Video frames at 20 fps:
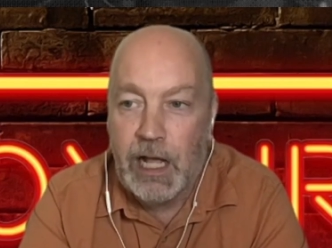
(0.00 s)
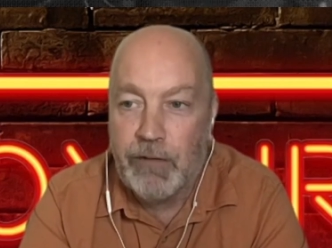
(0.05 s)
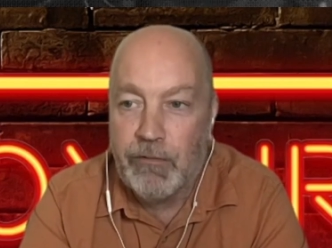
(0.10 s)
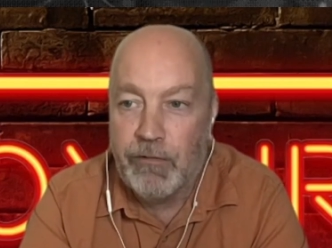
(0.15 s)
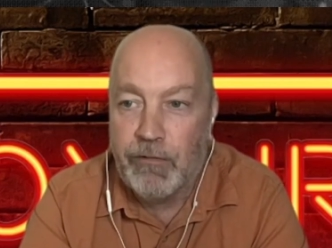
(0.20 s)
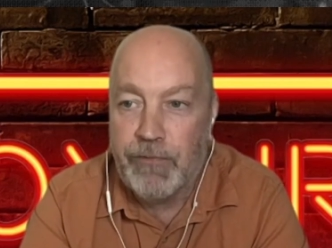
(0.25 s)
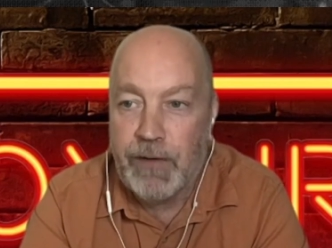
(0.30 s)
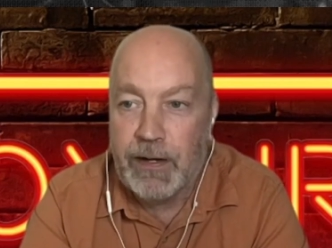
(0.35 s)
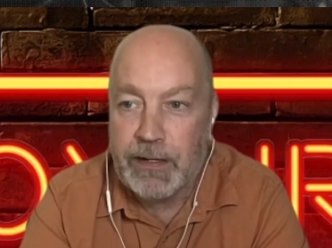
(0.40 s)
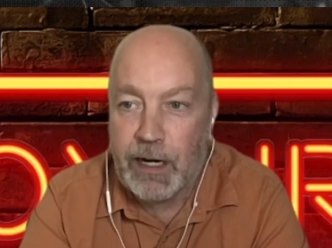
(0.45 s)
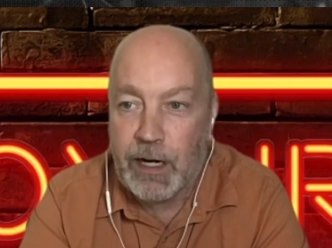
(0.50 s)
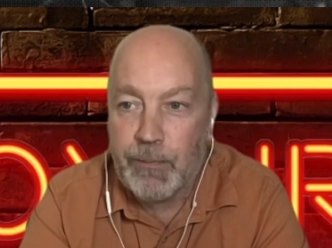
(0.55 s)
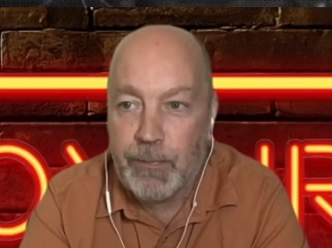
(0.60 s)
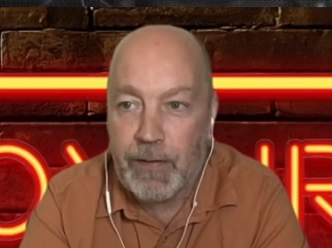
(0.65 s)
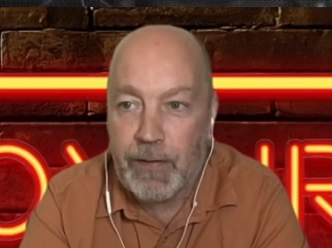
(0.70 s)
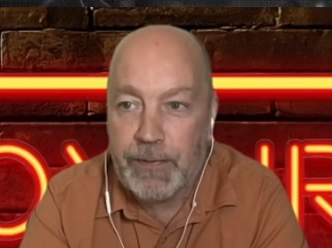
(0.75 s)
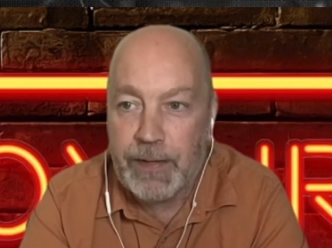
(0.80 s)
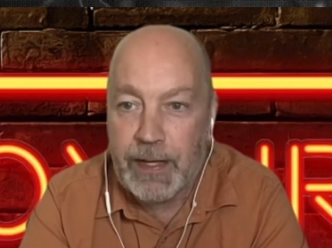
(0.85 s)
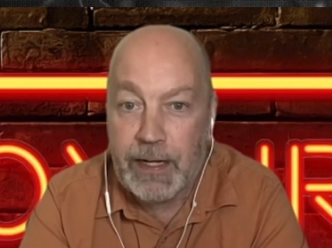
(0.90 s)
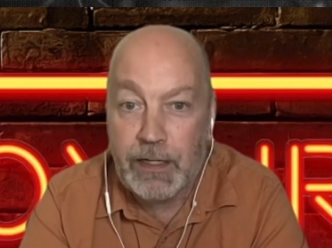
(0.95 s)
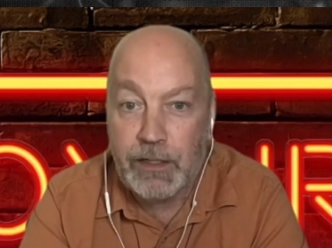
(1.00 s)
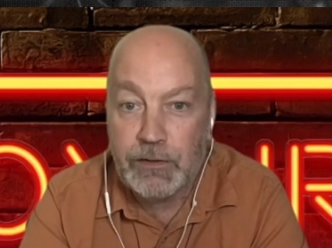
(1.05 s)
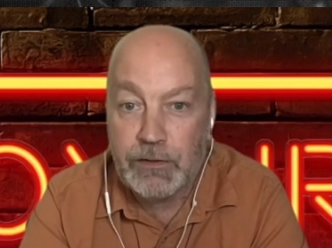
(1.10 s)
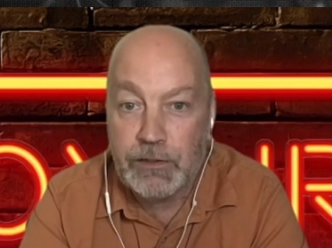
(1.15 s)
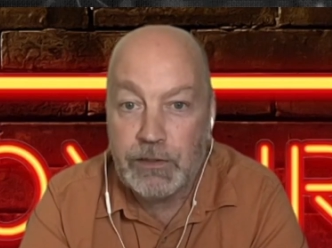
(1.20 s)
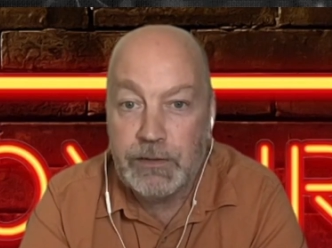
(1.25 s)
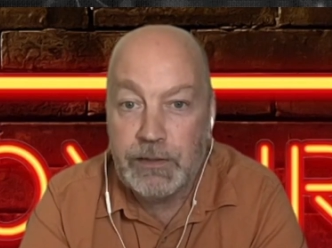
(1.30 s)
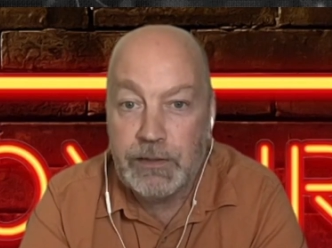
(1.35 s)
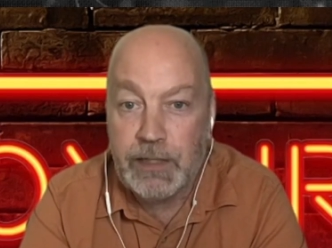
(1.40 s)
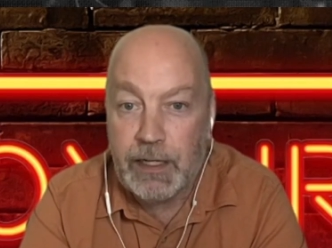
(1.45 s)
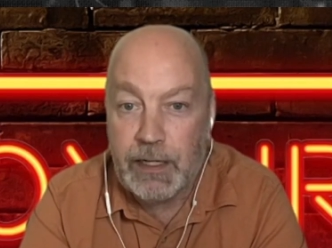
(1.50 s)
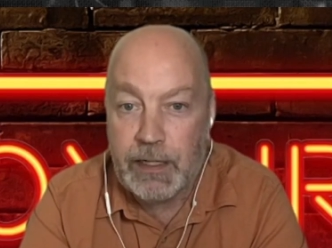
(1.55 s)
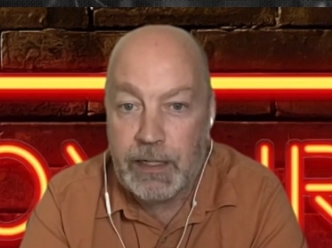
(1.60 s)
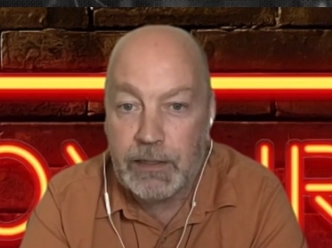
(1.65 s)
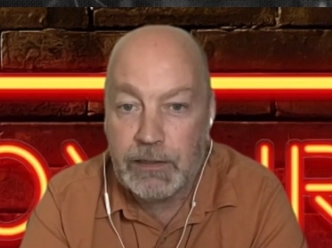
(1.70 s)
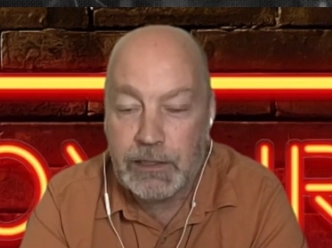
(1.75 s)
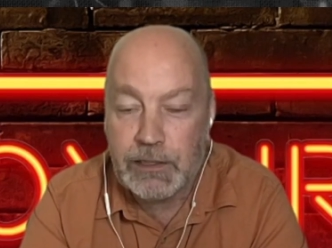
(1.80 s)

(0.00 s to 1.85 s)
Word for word: We'll find out about that today.